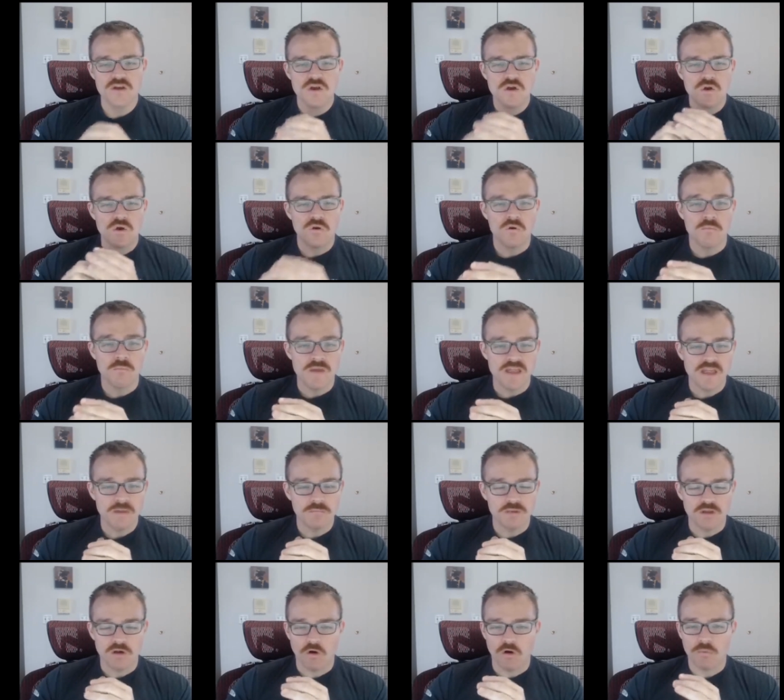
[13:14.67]
who may
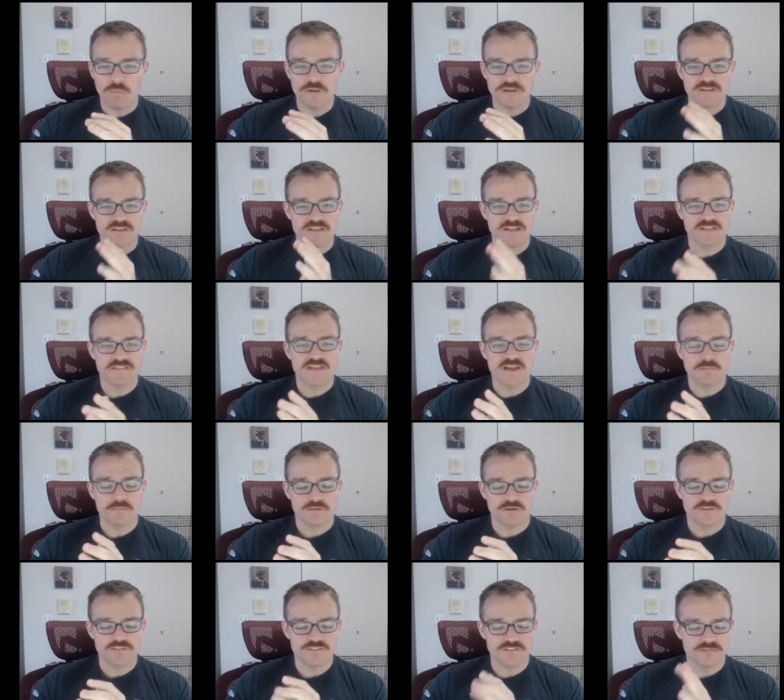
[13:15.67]
be hoping to get that
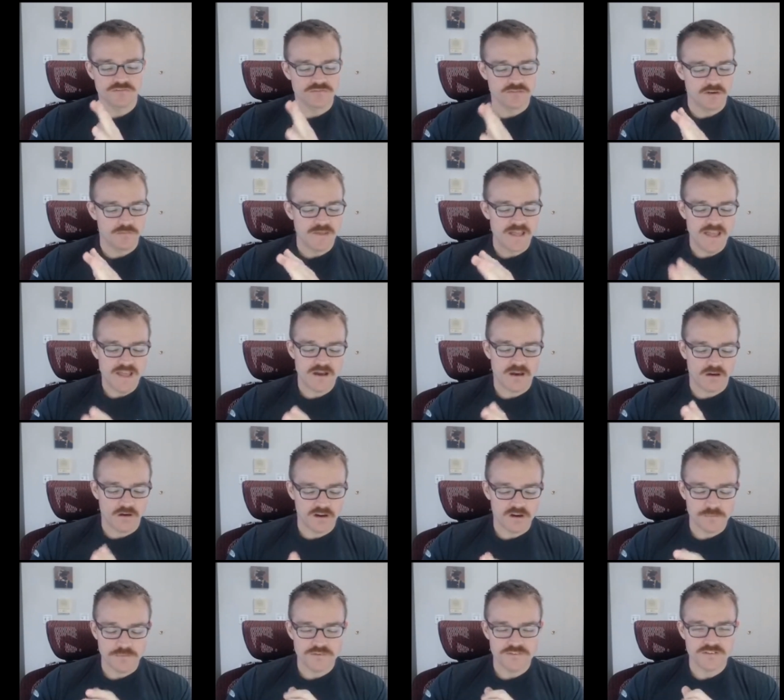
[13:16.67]
person from
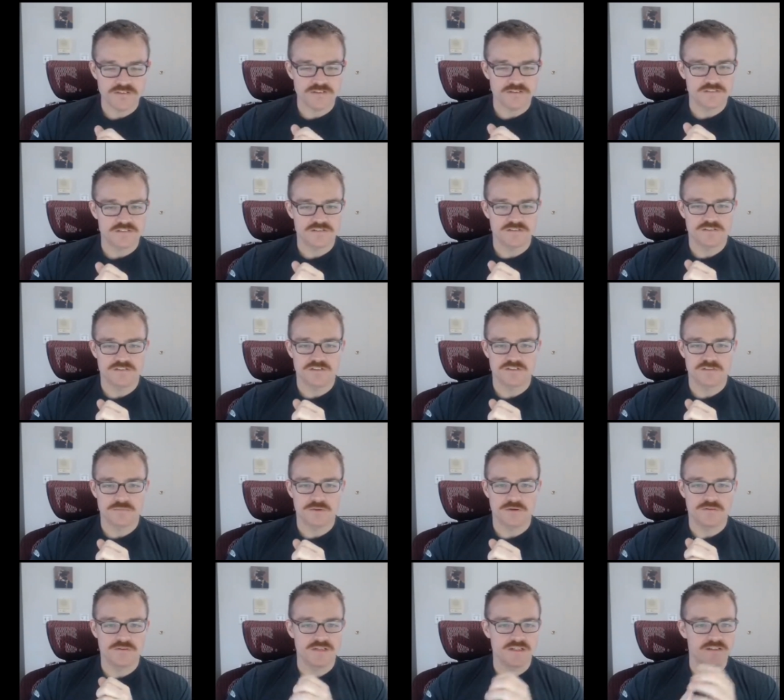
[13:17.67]
100% dis-
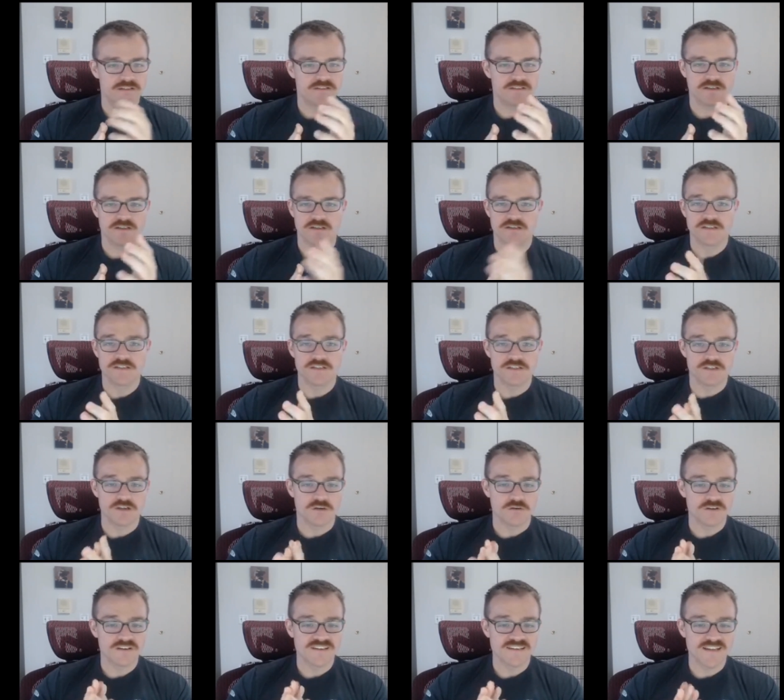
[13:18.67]
disability to you
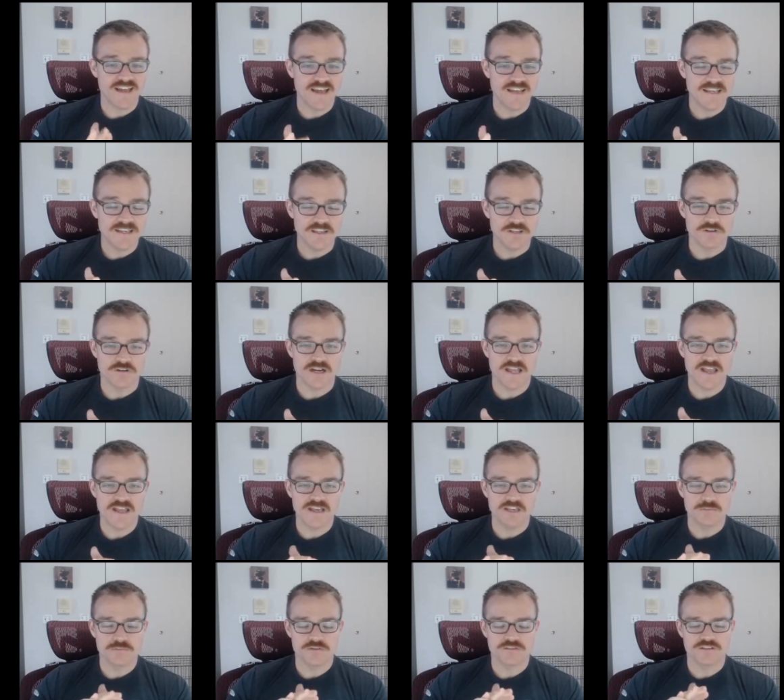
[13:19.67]
know 90 or
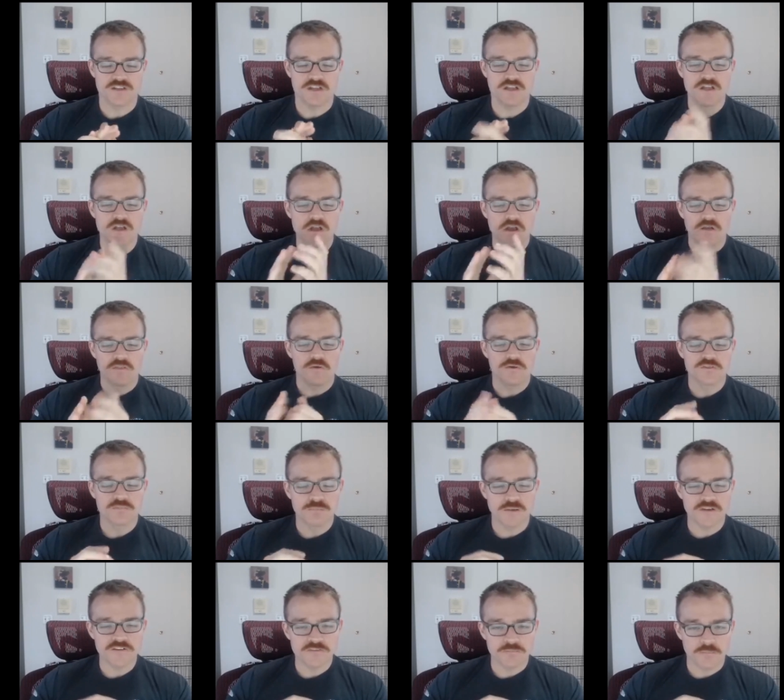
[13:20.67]
80% those
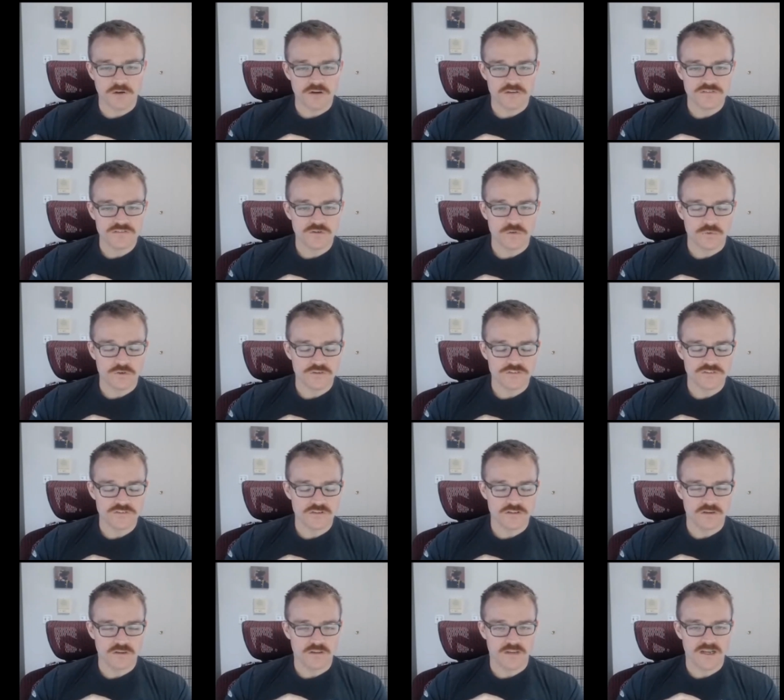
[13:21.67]
benchmark scores are
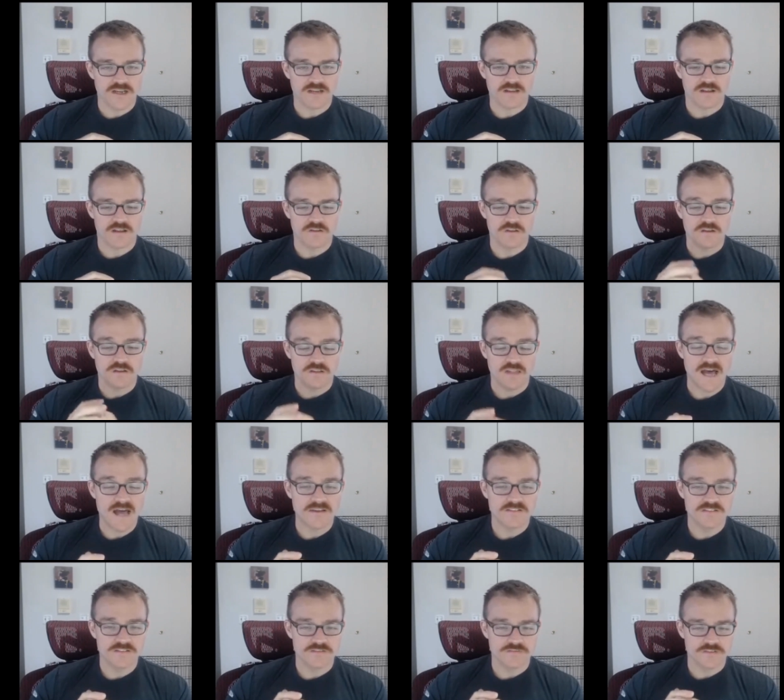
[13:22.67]
going to look a, look a
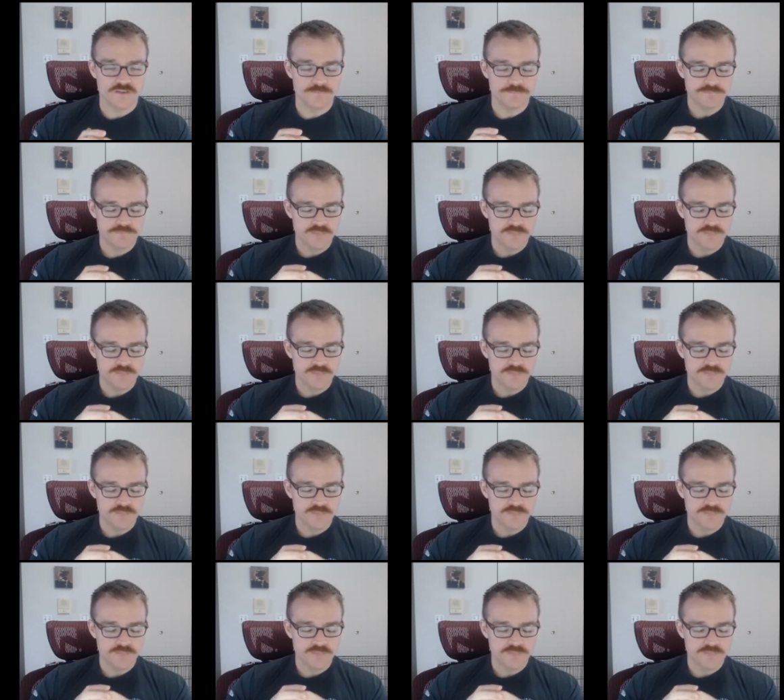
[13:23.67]
lot different